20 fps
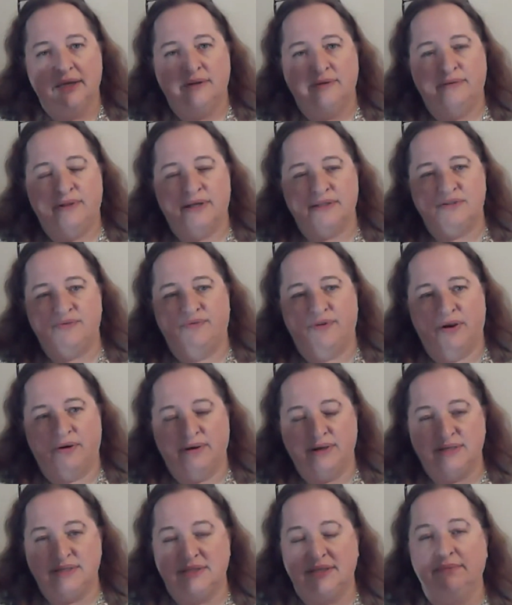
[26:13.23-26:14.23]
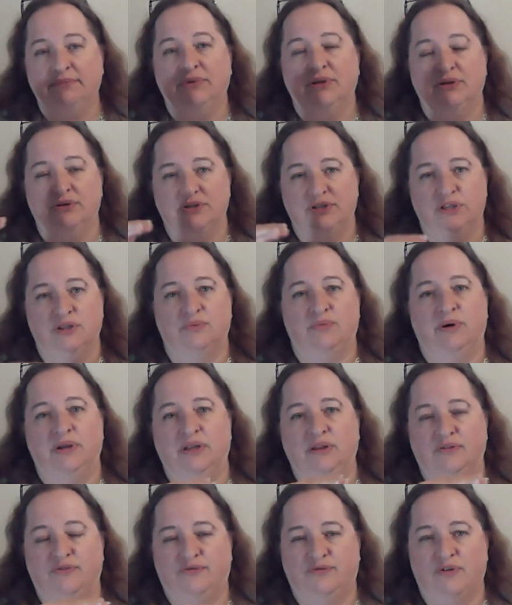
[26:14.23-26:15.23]
that's very similar to the one
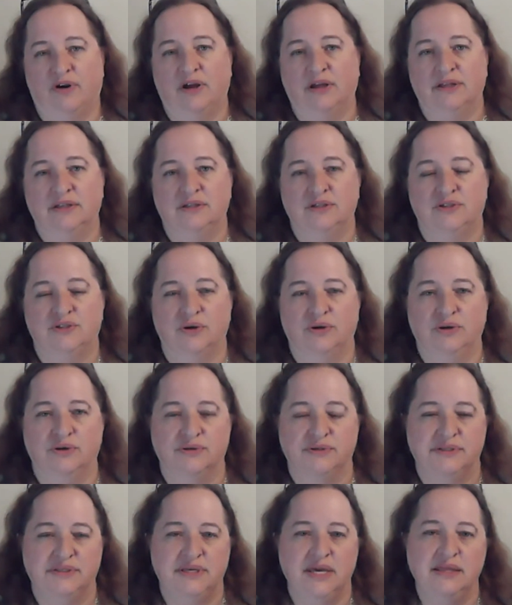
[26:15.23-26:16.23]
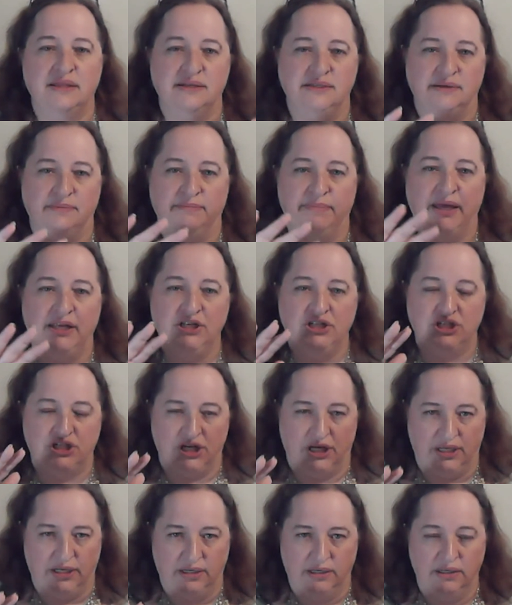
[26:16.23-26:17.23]
in the front. So you'll see the
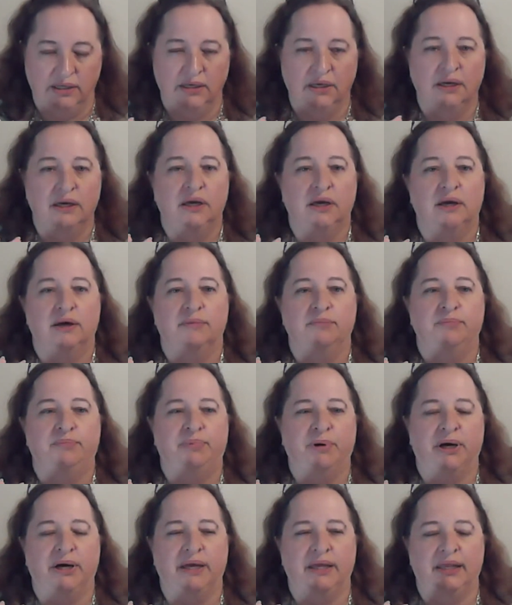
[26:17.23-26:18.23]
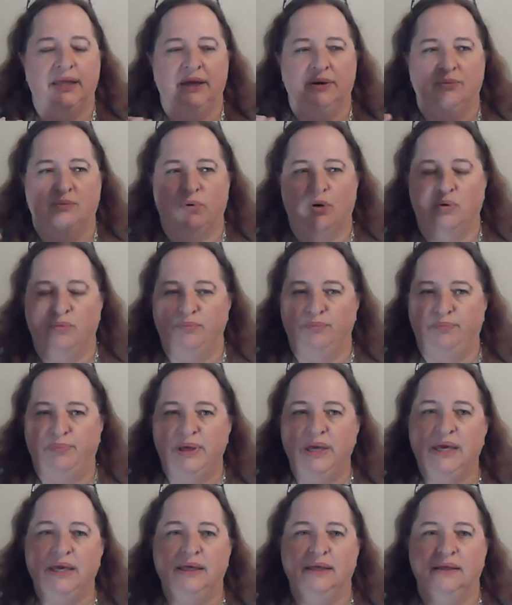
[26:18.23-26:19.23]
dimension, but it won't
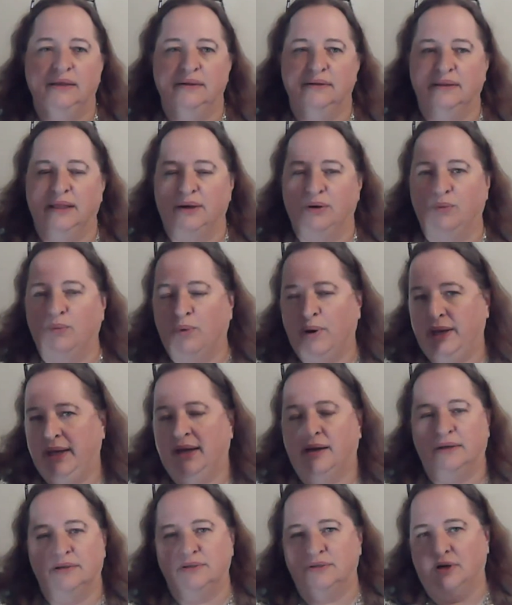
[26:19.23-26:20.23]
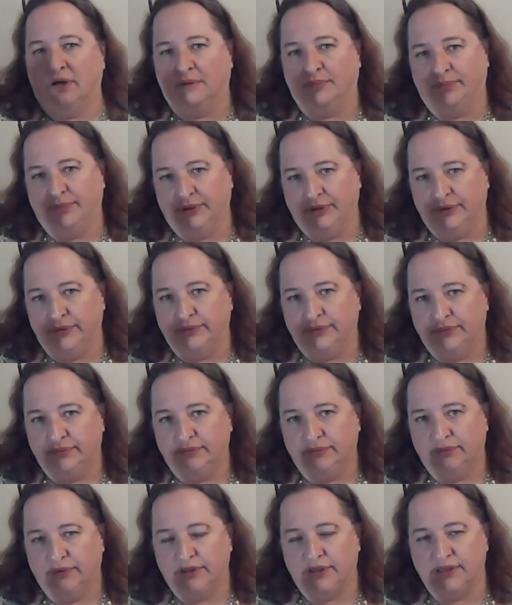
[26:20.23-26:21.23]
be like white on dark blue,
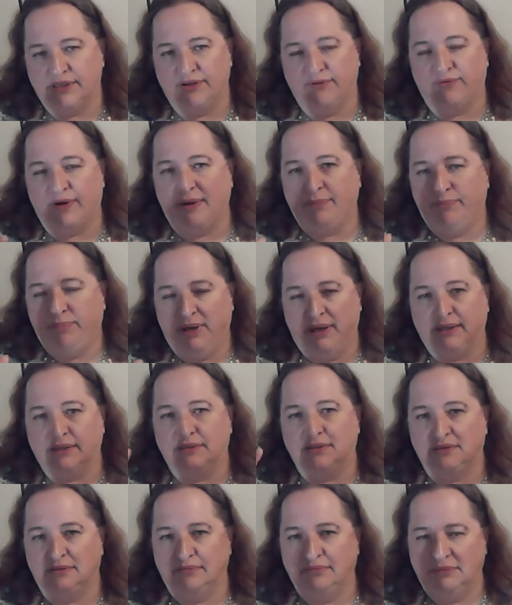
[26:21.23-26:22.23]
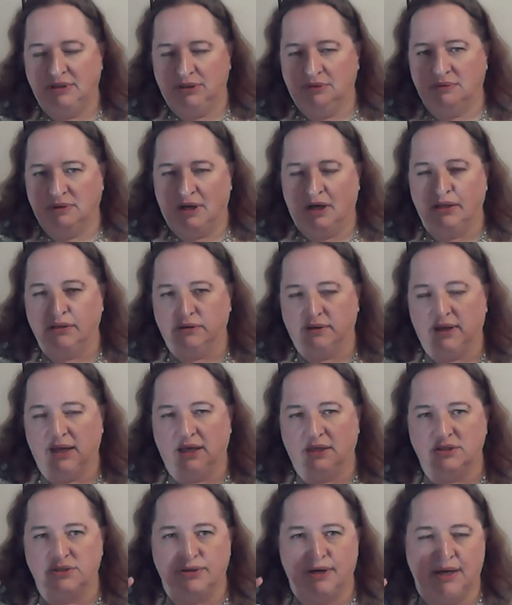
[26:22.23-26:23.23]
which is if I picked, a color
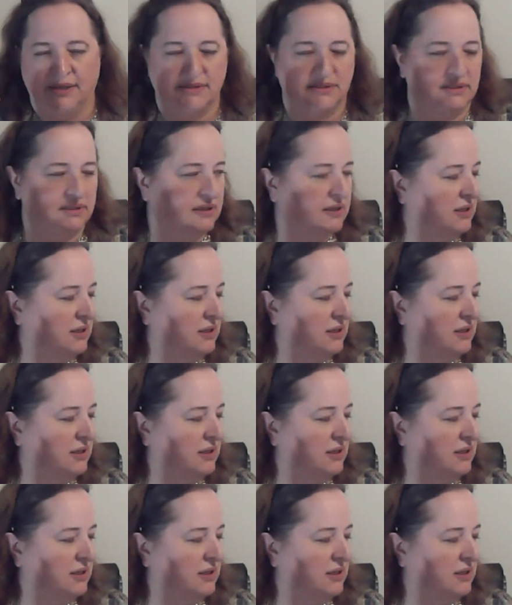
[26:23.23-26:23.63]
contrast.